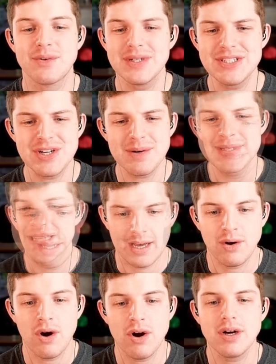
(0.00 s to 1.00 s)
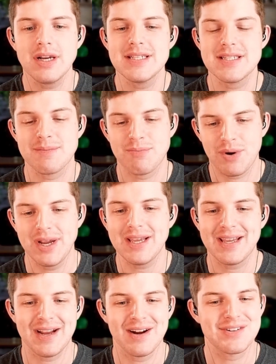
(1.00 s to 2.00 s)
grit determines how hard it is to break
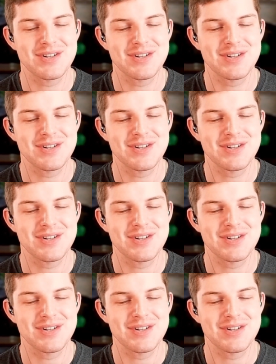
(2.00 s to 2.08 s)
a character